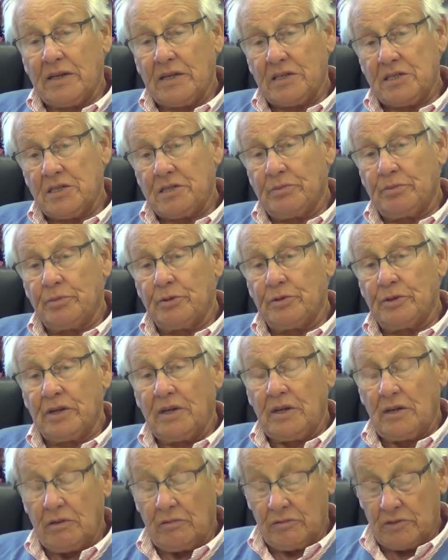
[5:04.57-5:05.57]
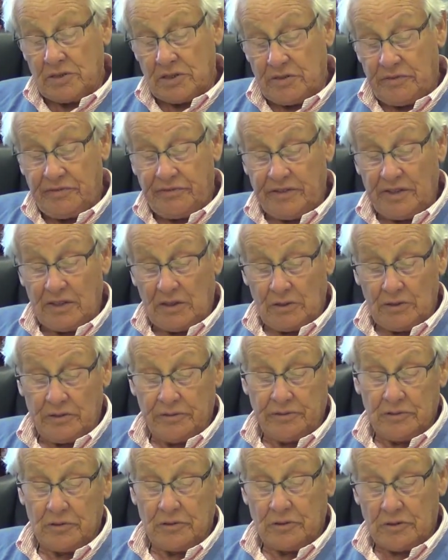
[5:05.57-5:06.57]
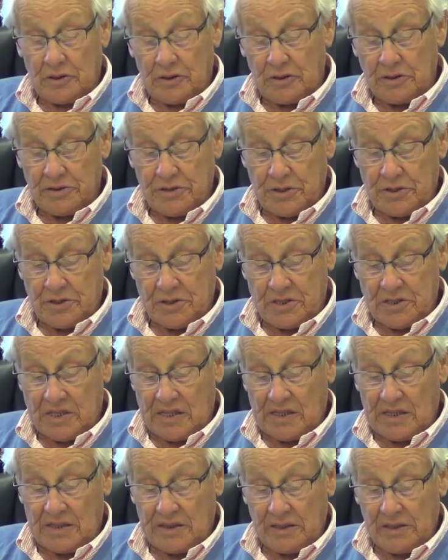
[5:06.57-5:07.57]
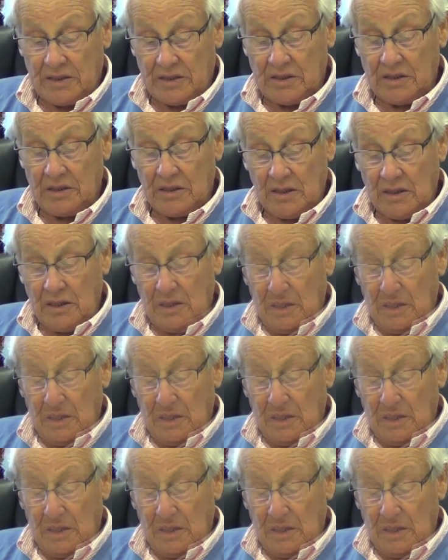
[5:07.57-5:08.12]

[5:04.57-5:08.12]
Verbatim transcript: Astbury, who was a fellow of the Royal Society.